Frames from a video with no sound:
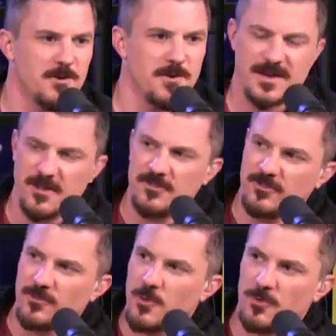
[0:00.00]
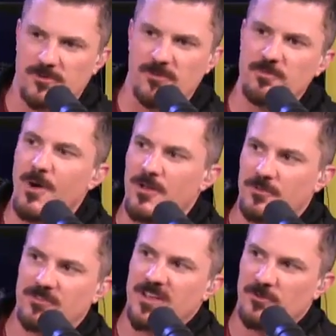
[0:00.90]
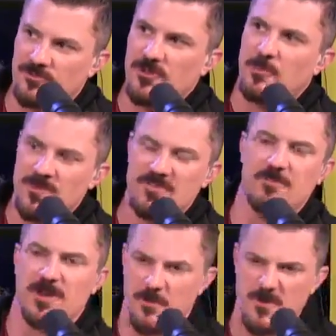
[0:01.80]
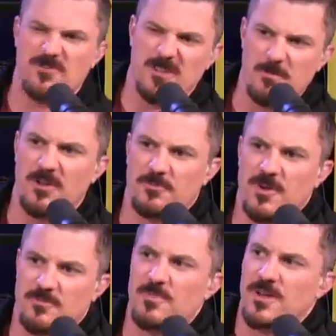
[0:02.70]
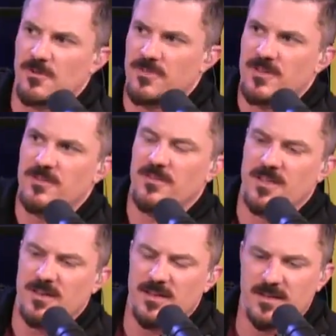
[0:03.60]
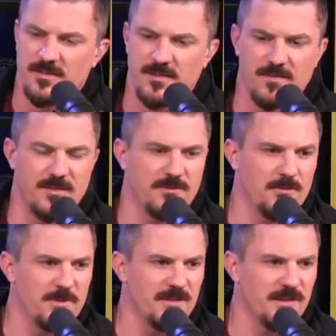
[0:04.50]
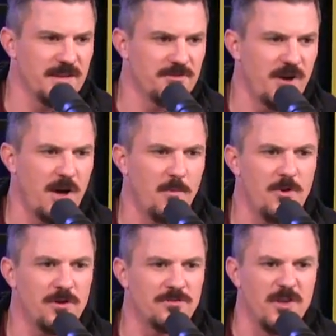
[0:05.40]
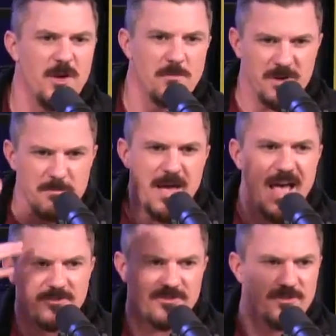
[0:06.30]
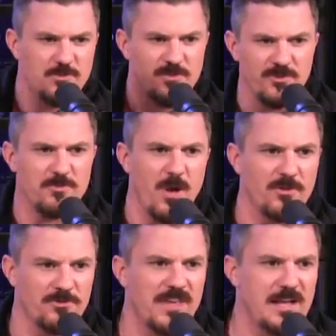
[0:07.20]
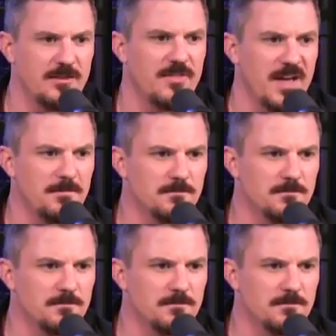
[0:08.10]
Right now, this is, of course, on a smaller scale. GOP's bigger. Rush Limbaugh's much bigger than somebody like Tom Woods. But imagine, this is just a smaller scale of that.